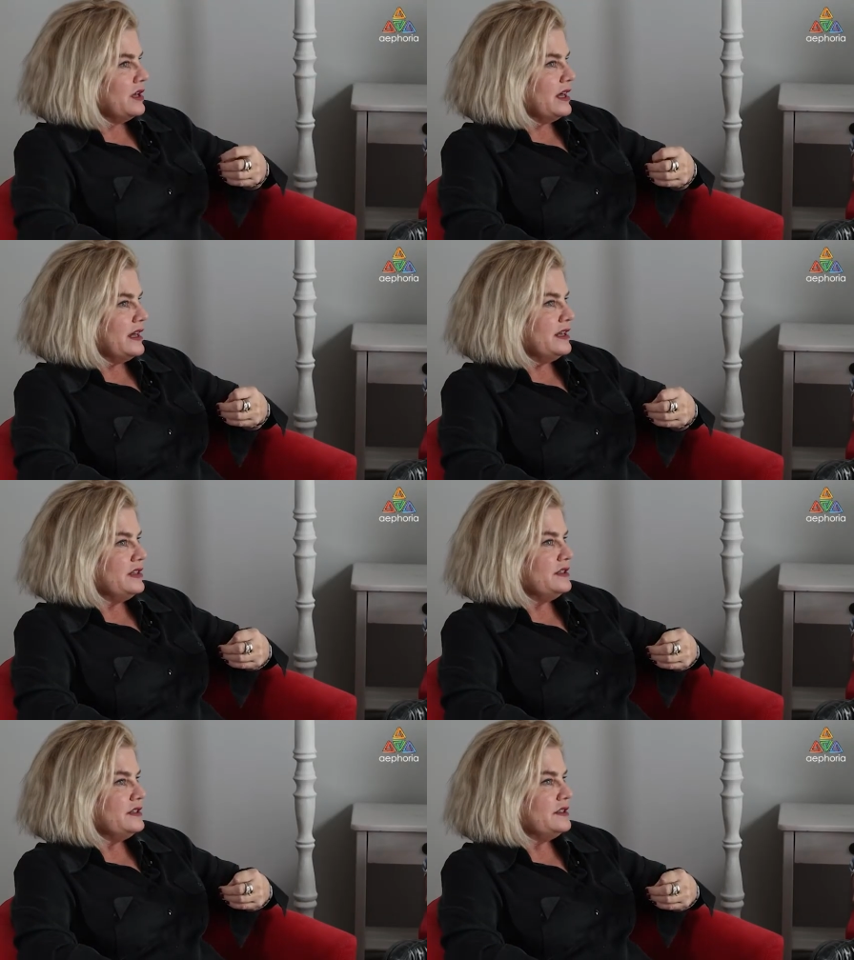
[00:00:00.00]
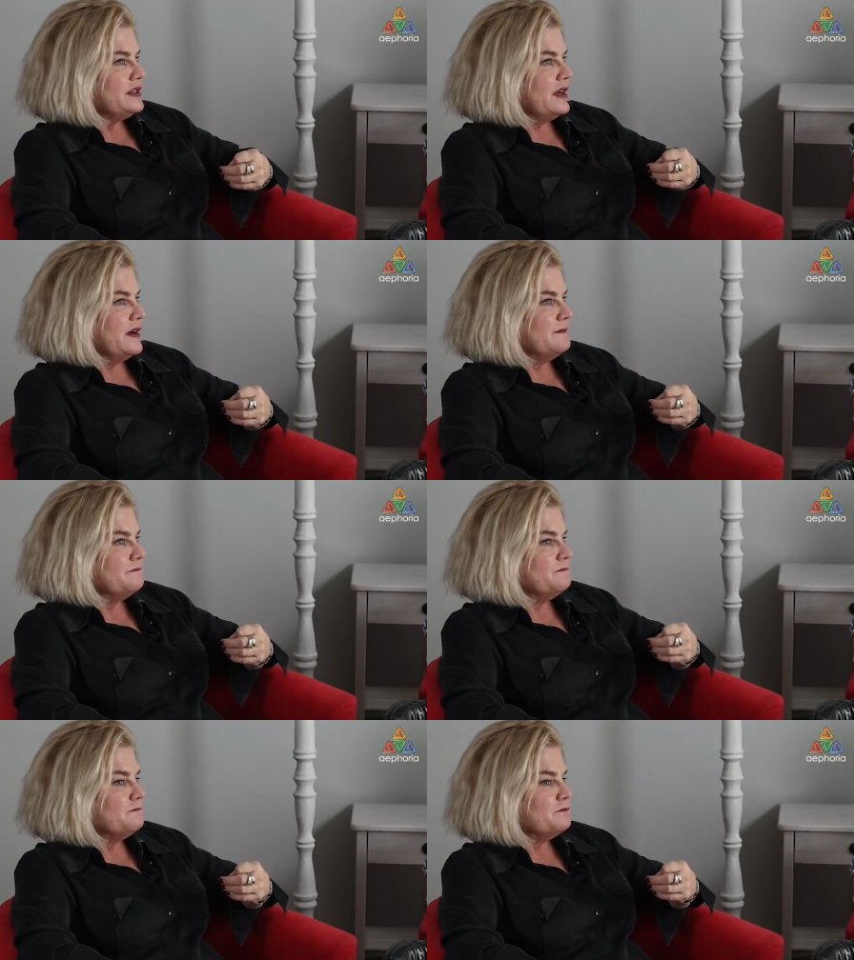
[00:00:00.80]
and
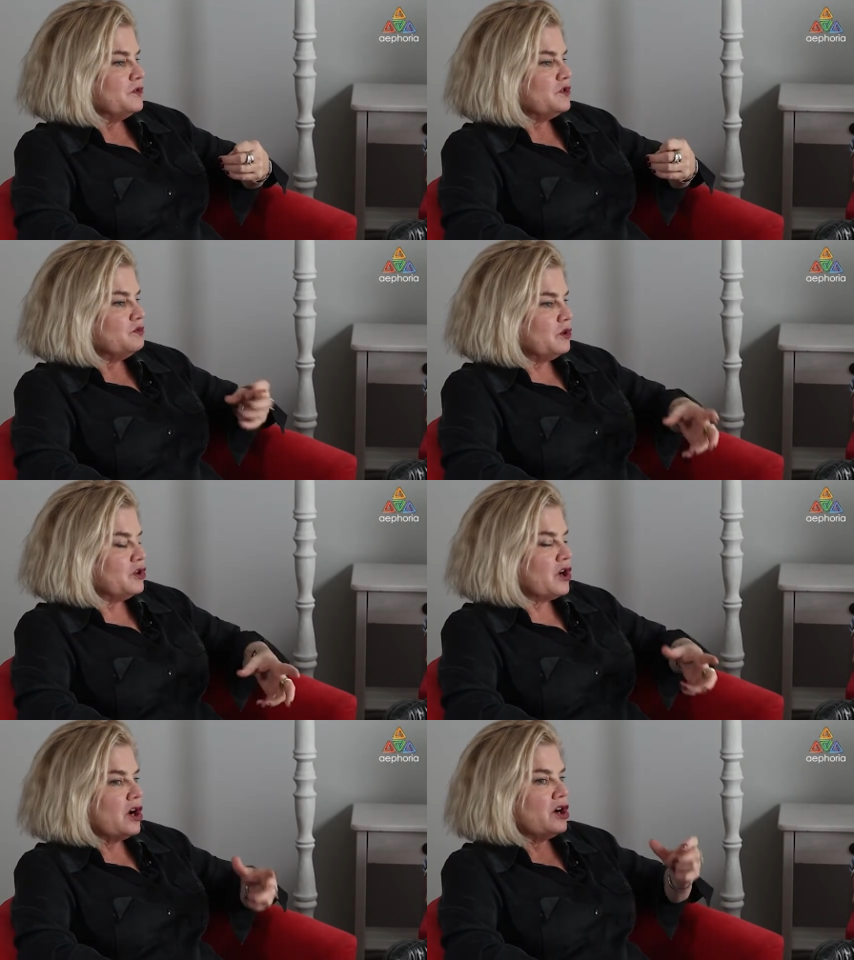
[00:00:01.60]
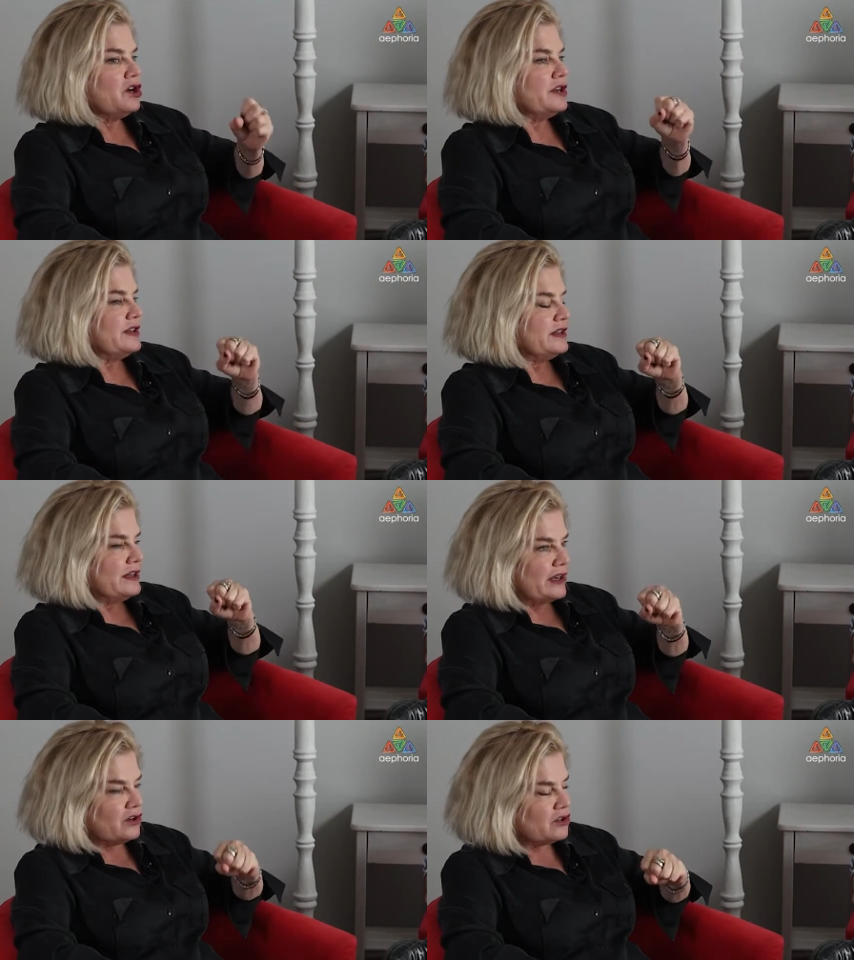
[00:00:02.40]
um, to work hard, and
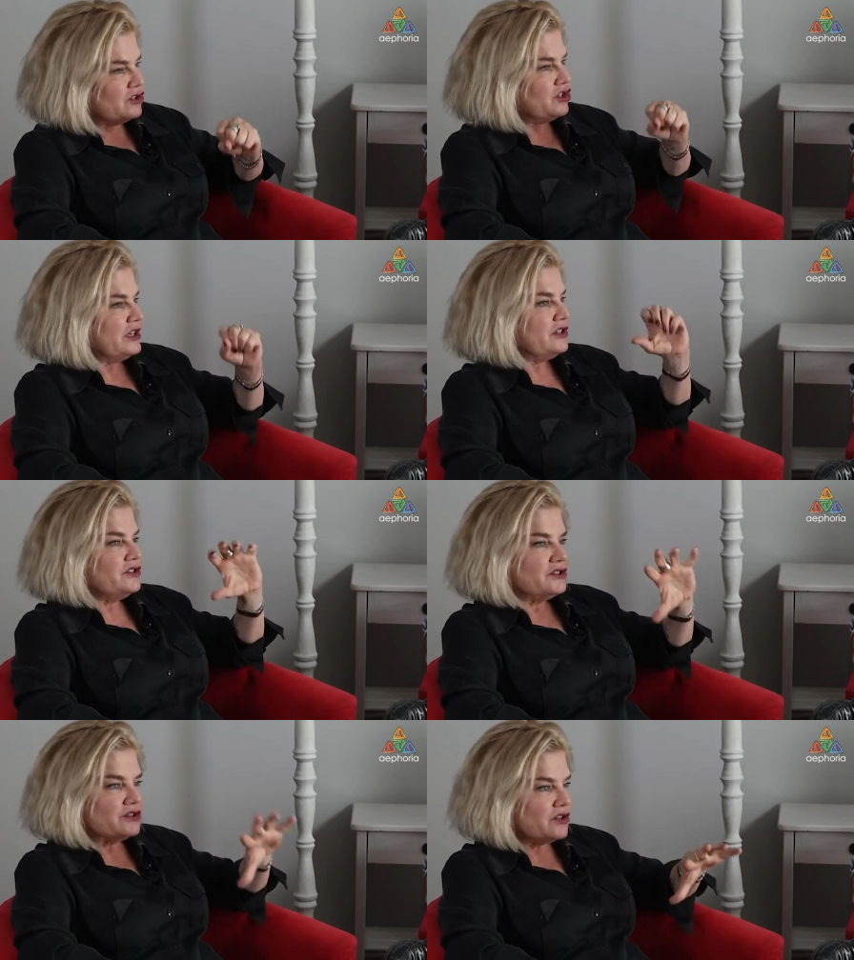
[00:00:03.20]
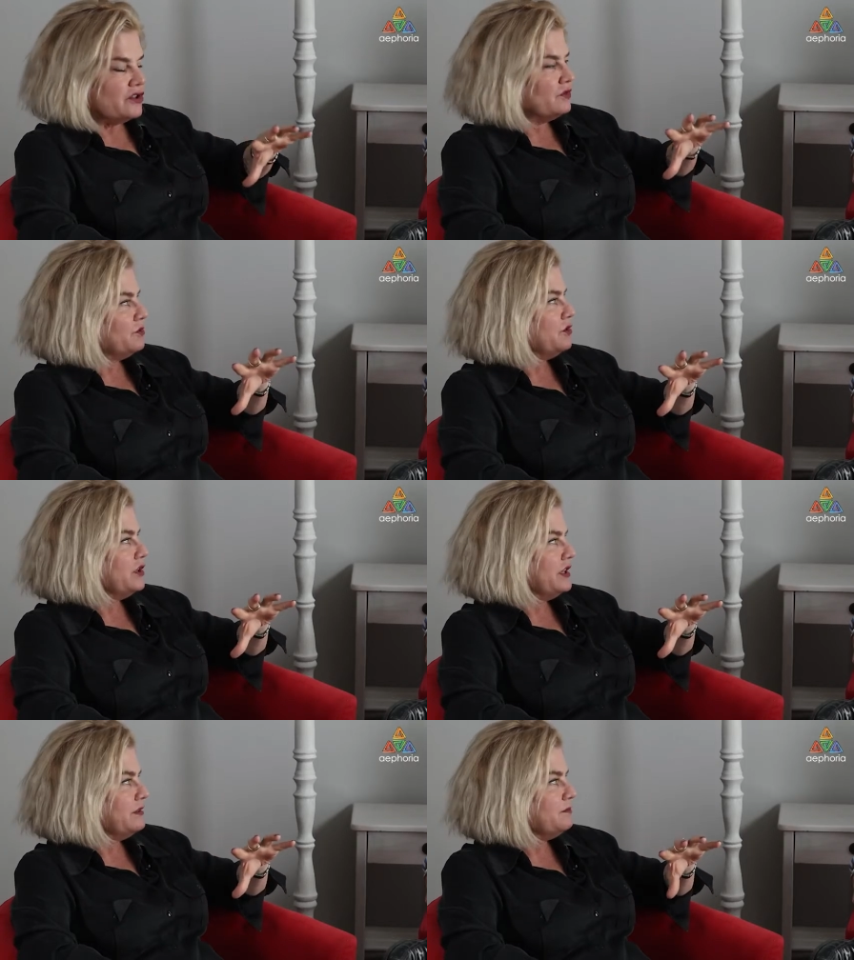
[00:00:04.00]
they're conscientious,
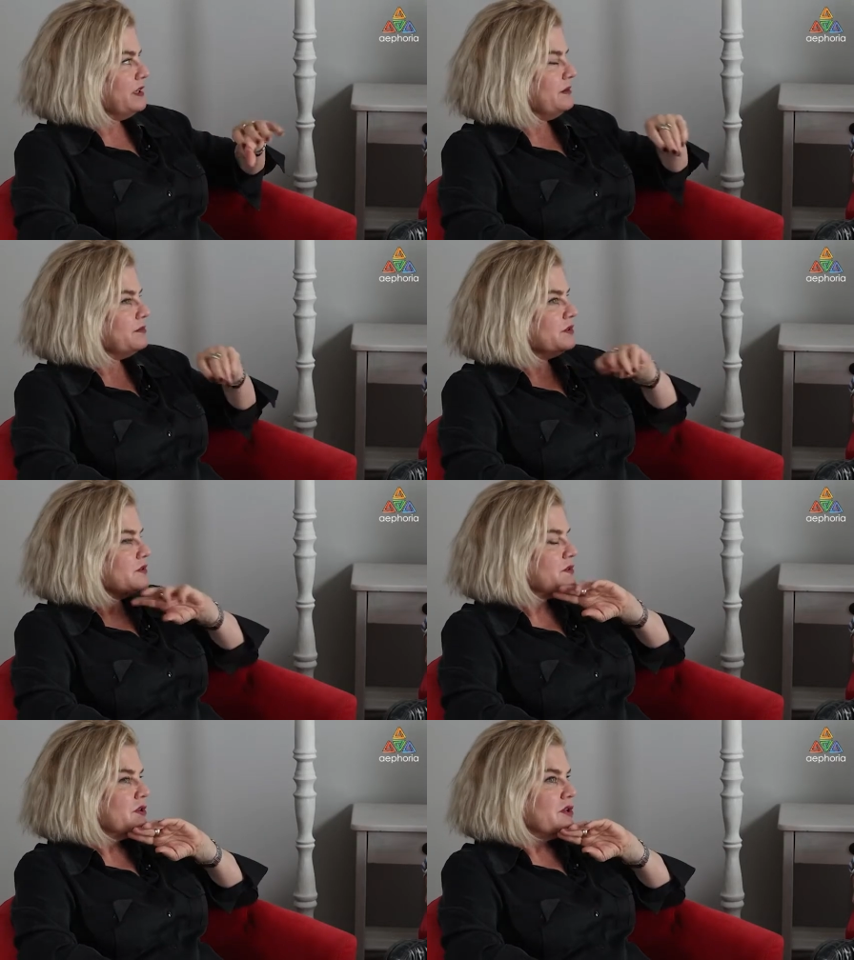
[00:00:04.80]
hard-working people.